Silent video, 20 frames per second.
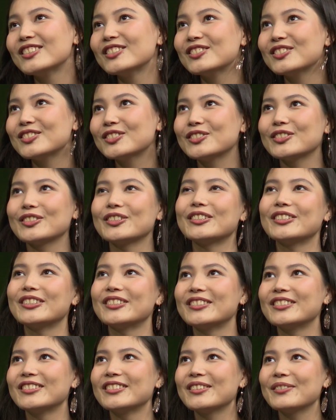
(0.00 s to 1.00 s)

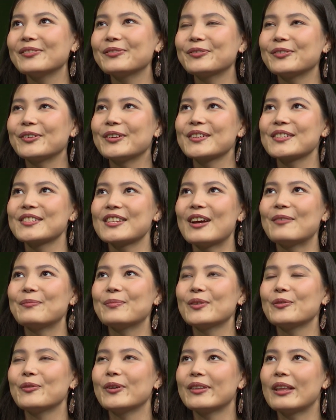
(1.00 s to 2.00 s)
Sure. For
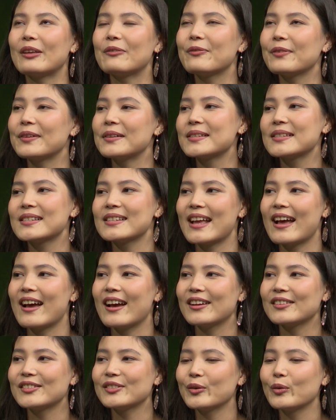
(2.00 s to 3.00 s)
example, when I feel
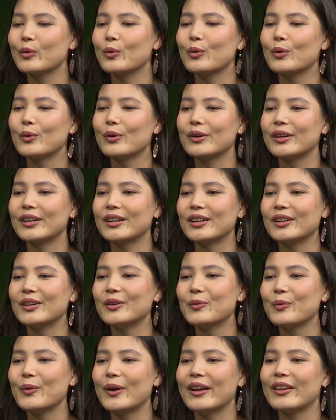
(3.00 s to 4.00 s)
sad or
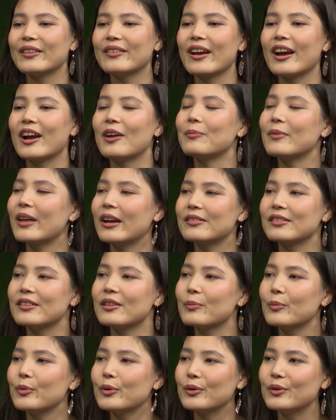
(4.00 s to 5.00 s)
when I'm not in the
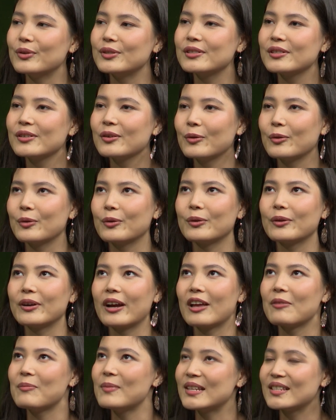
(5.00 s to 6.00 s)
mood or
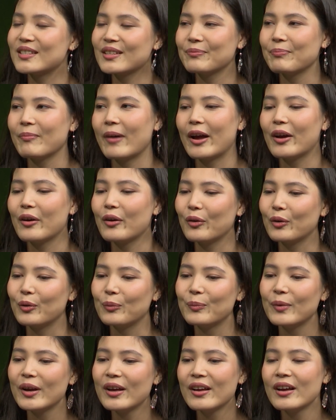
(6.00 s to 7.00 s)
I miss my
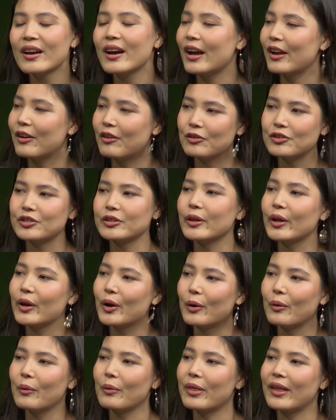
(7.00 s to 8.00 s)
home, I usually
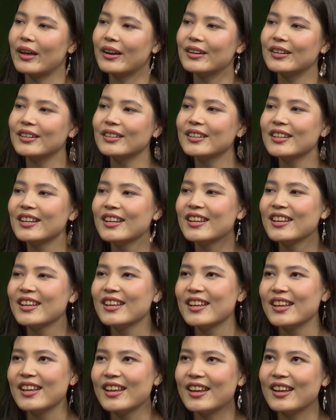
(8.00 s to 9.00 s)
go there,
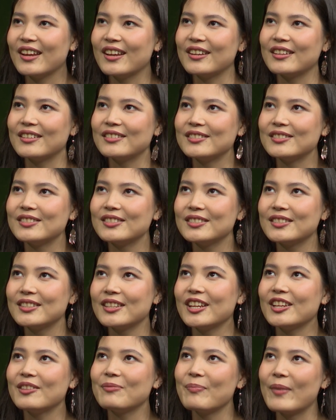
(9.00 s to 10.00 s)
and
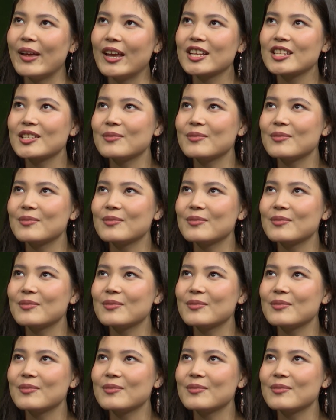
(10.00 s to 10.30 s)
it makes